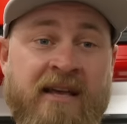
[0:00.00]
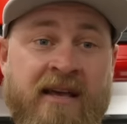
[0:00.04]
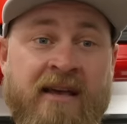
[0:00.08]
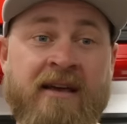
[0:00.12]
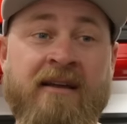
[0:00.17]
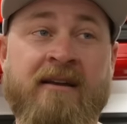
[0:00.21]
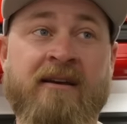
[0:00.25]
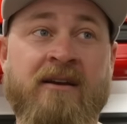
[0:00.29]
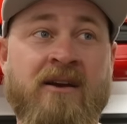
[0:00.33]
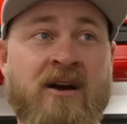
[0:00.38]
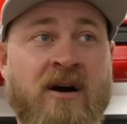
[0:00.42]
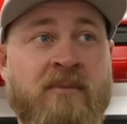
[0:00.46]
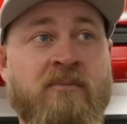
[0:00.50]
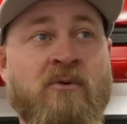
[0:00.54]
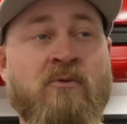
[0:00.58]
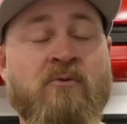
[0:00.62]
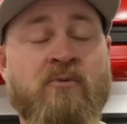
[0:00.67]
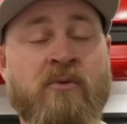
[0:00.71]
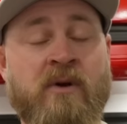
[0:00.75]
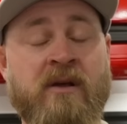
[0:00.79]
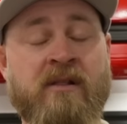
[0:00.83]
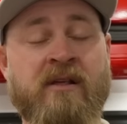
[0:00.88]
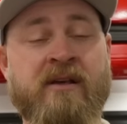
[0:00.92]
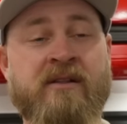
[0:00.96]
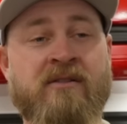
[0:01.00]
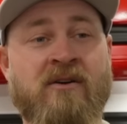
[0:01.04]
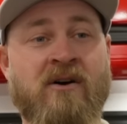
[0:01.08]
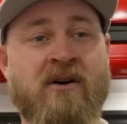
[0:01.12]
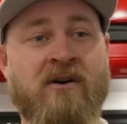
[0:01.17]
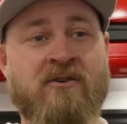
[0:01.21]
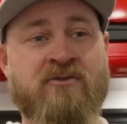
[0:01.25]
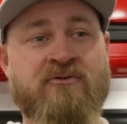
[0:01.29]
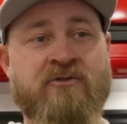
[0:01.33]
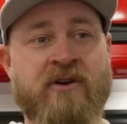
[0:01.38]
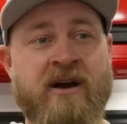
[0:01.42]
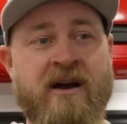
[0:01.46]
He hit a couple really
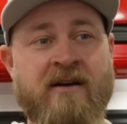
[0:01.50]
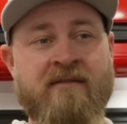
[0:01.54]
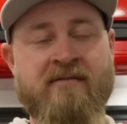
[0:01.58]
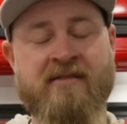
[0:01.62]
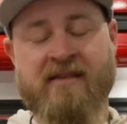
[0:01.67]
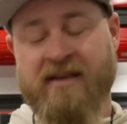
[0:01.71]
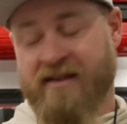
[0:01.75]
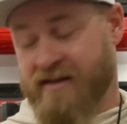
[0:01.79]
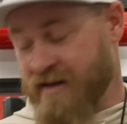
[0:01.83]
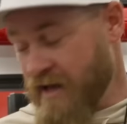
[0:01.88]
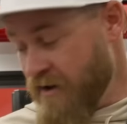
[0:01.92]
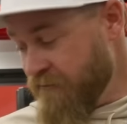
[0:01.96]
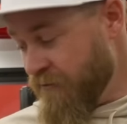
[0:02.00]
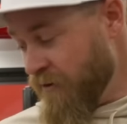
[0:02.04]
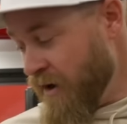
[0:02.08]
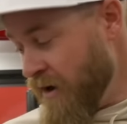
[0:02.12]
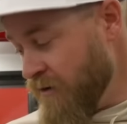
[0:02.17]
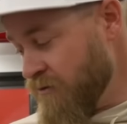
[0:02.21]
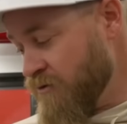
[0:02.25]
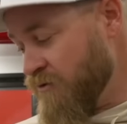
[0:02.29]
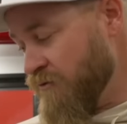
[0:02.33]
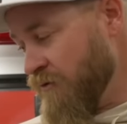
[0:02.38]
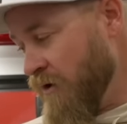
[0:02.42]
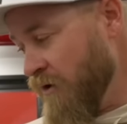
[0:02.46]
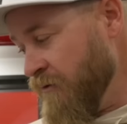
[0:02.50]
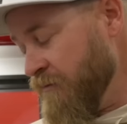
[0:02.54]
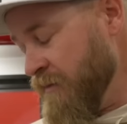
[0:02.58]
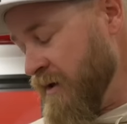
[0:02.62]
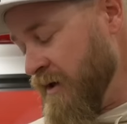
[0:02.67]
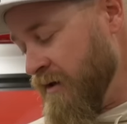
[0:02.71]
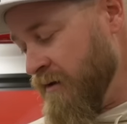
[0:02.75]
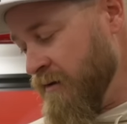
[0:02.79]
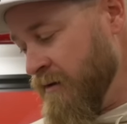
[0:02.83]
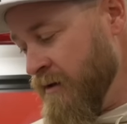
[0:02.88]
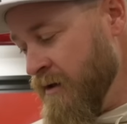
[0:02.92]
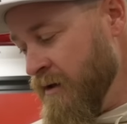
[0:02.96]
long drives. He never outdrove
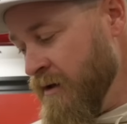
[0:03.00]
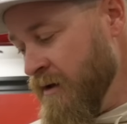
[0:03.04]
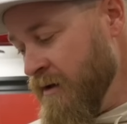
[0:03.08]
me.